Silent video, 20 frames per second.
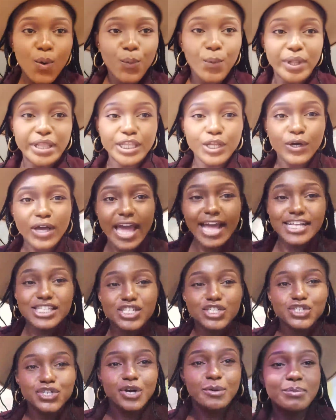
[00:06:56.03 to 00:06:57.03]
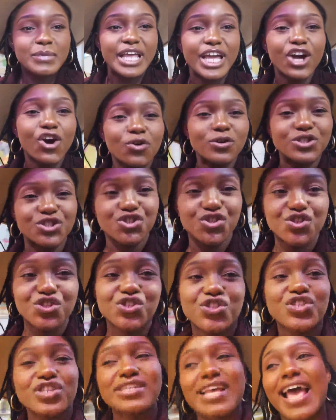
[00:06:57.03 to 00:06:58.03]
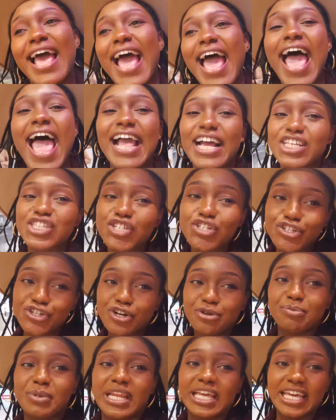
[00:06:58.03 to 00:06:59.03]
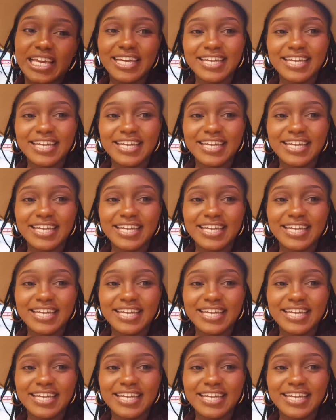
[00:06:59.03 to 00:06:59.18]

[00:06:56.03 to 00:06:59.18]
Will look extremely gorgeous. Extremely.